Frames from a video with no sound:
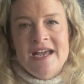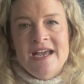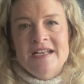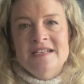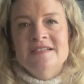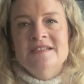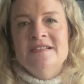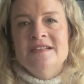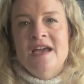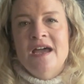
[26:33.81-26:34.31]

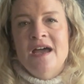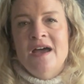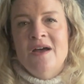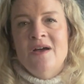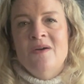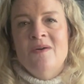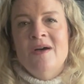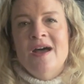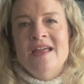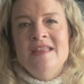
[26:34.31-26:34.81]
And
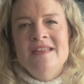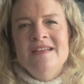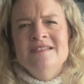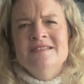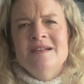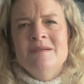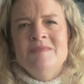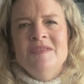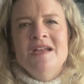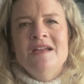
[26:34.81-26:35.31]
so I think
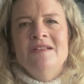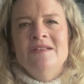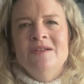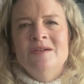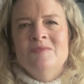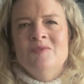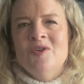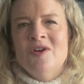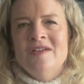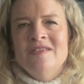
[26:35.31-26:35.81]
something a
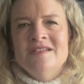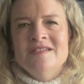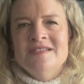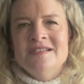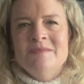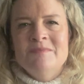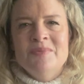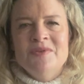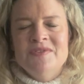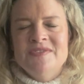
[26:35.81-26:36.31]
little more on the
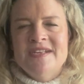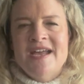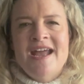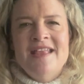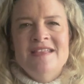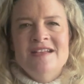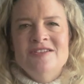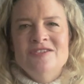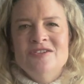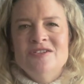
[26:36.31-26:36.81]
simple
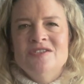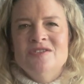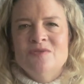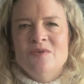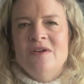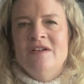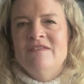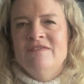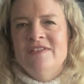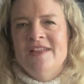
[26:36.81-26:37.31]
side that just
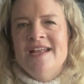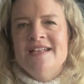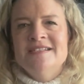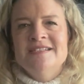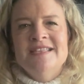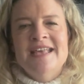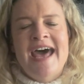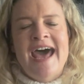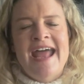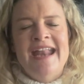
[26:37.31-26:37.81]
sort of lets
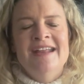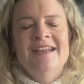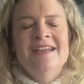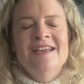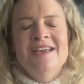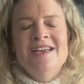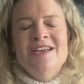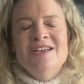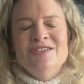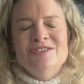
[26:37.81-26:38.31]
that
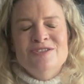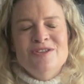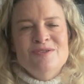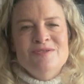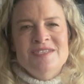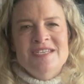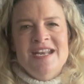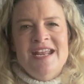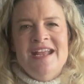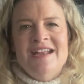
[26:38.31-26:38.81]

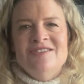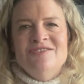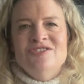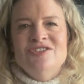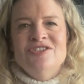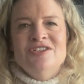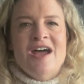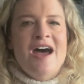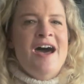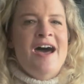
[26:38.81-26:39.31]
Newton
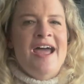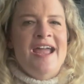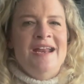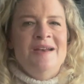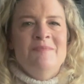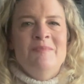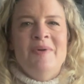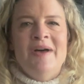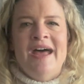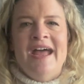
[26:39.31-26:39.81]

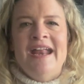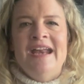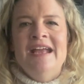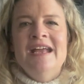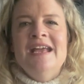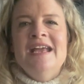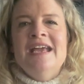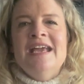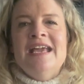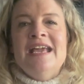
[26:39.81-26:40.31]
shine. But
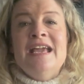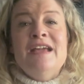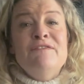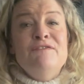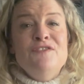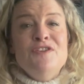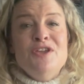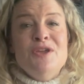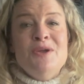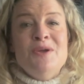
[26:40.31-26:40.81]

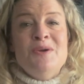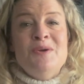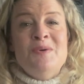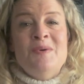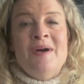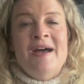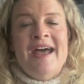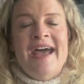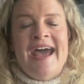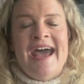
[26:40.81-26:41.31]
if
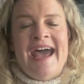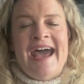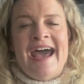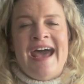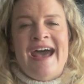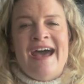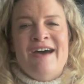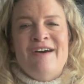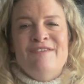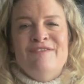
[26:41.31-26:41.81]
you
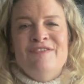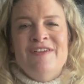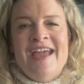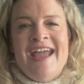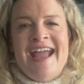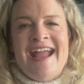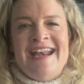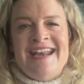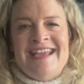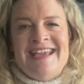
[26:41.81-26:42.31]
have
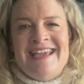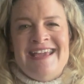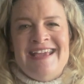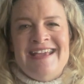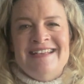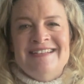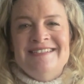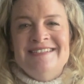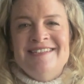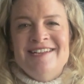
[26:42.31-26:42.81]

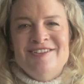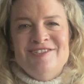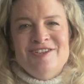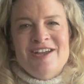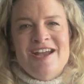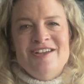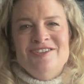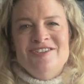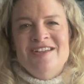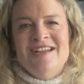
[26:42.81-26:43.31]
any
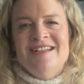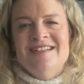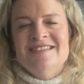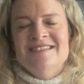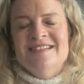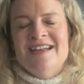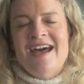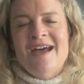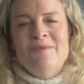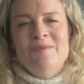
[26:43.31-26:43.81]

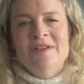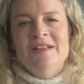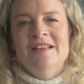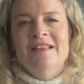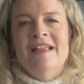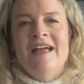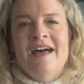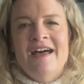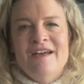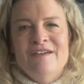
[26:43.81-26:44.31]
suggestions, I would
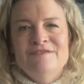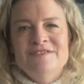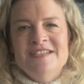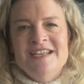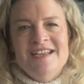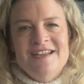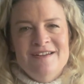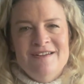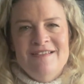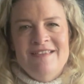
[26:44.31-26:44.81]
love
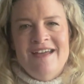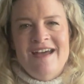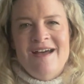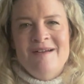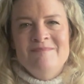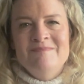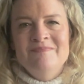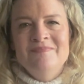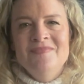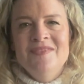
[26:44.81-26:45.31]
to hear
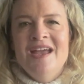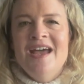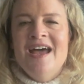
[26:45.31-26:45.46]
them.